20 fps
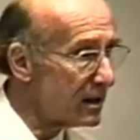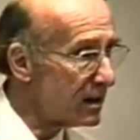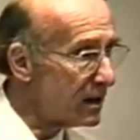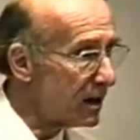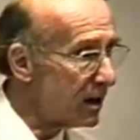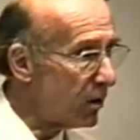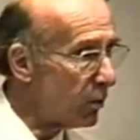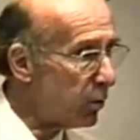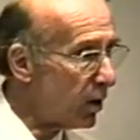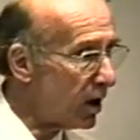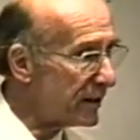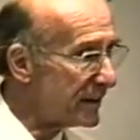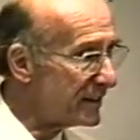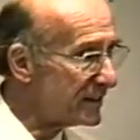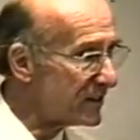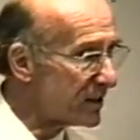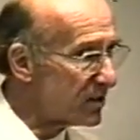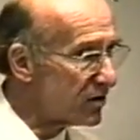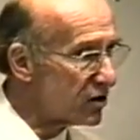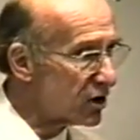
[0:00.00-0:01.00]
What
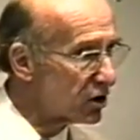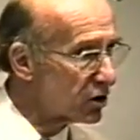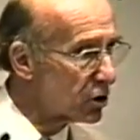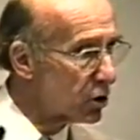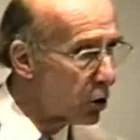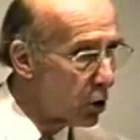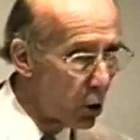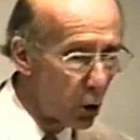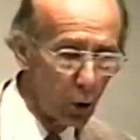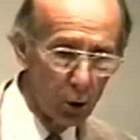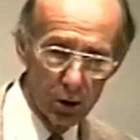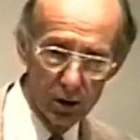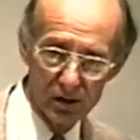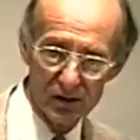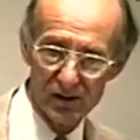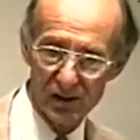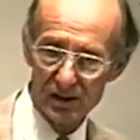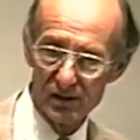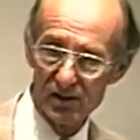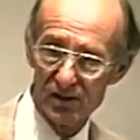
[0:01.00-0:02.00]
is it that
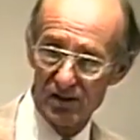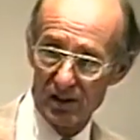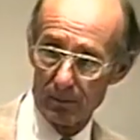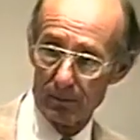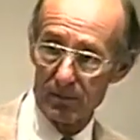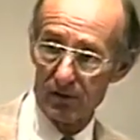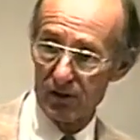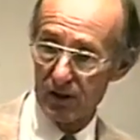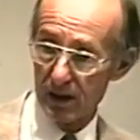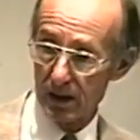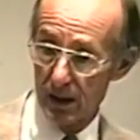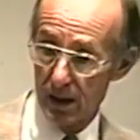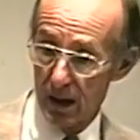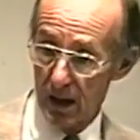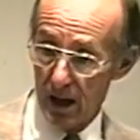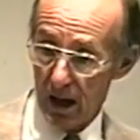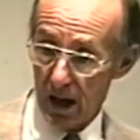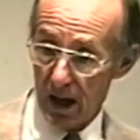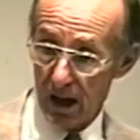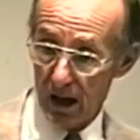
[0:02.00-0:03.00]
causes something?
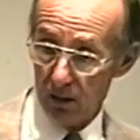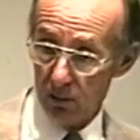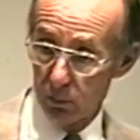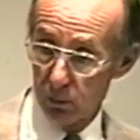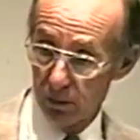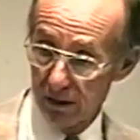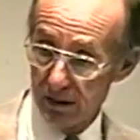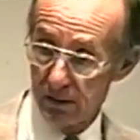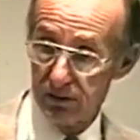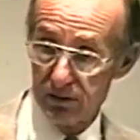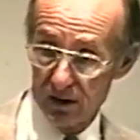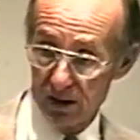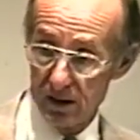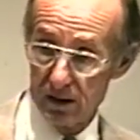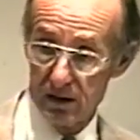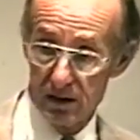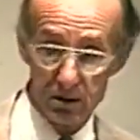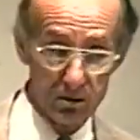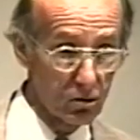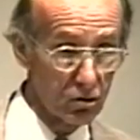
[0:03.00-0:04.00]
And we
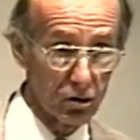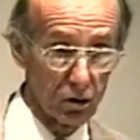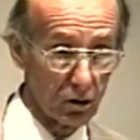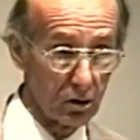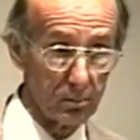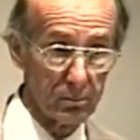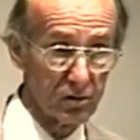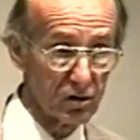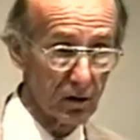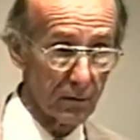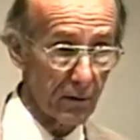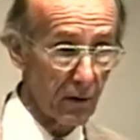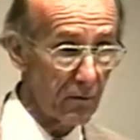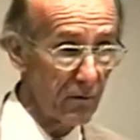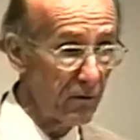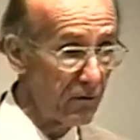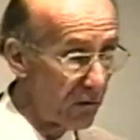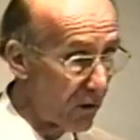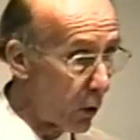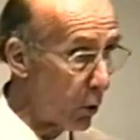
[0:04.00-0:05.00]
think in terms of a
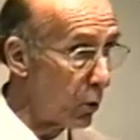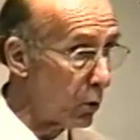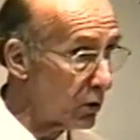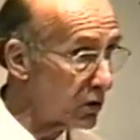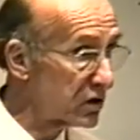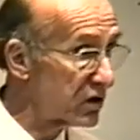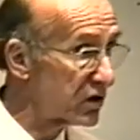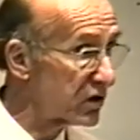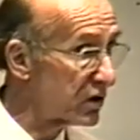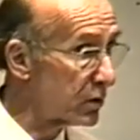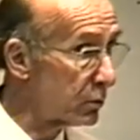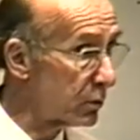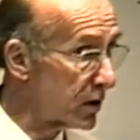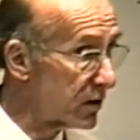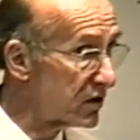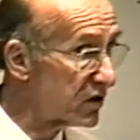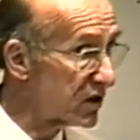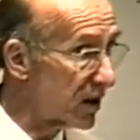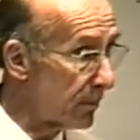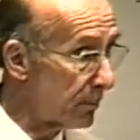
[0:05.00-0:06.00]
force with
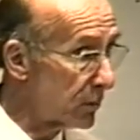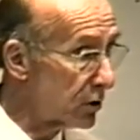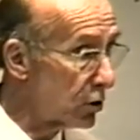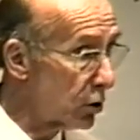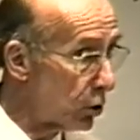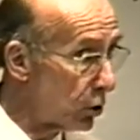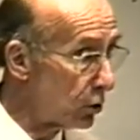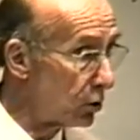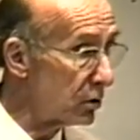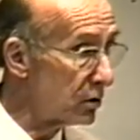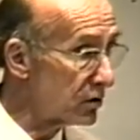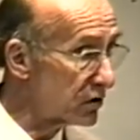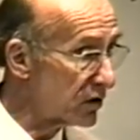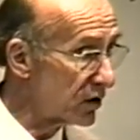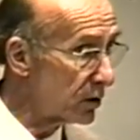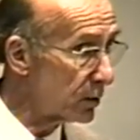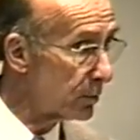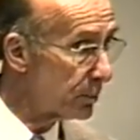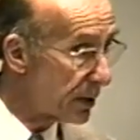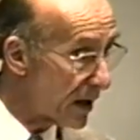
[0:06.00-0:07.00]
some
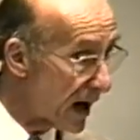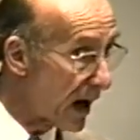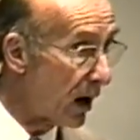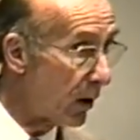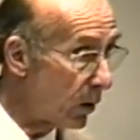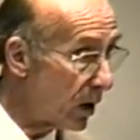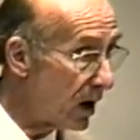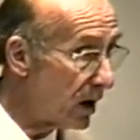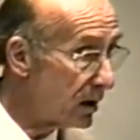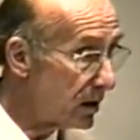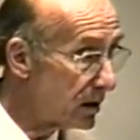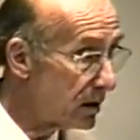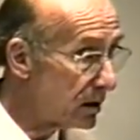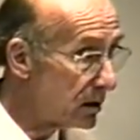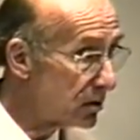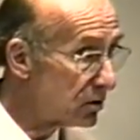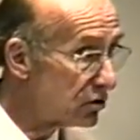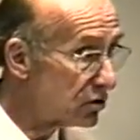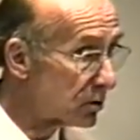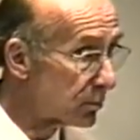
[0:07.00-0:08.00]
causal power
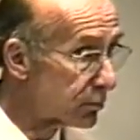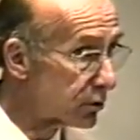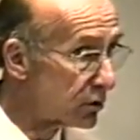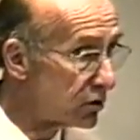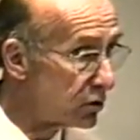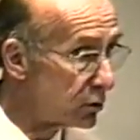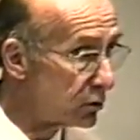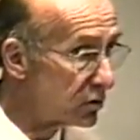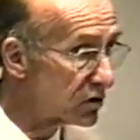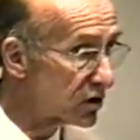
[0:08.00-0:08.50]
to produce